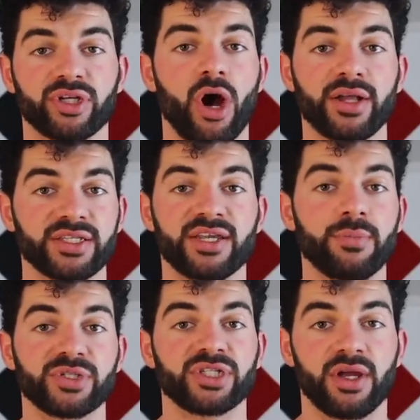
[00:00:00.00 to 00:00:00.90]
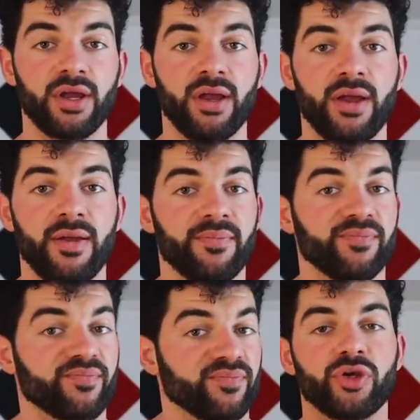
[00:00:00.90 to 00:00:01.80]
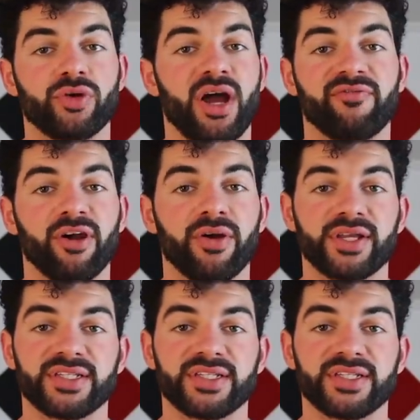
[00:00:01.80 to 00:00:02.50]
concepts, you're not very